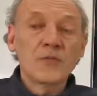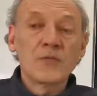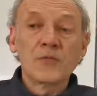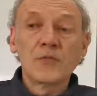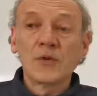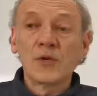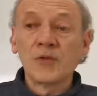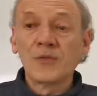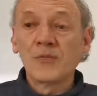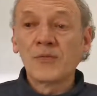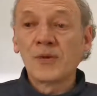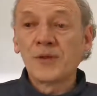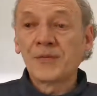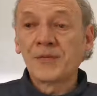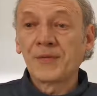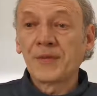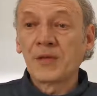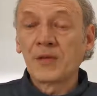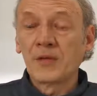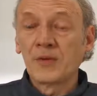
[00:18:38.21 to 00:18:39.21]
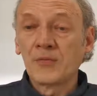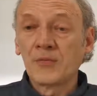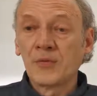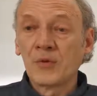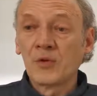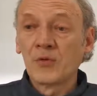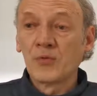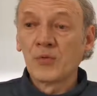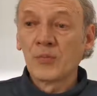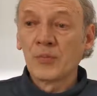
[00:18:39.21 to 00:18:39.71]
for investing in
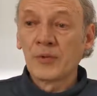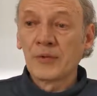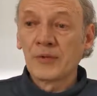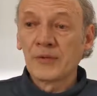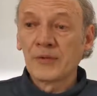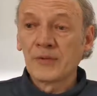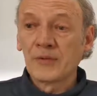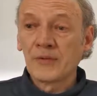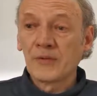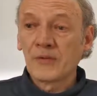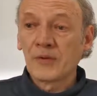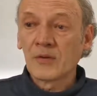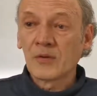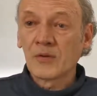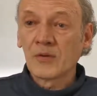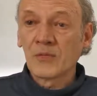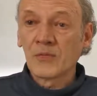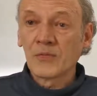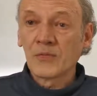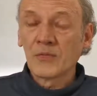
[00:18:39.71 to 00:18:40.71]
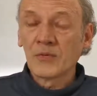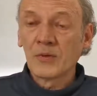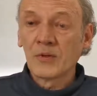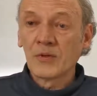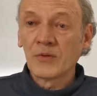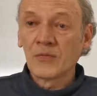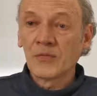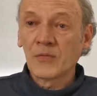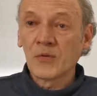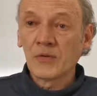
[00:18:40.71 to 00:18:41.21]
renewable instead of
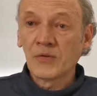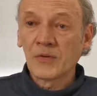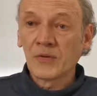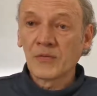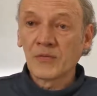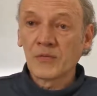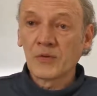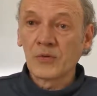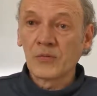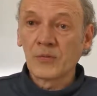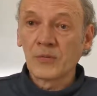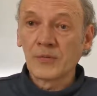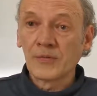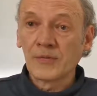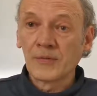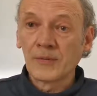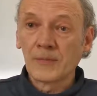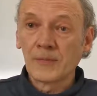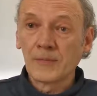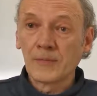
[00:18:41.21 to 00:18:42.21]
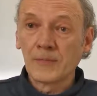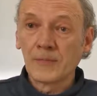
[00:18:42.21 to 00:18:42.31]
fossil fuels.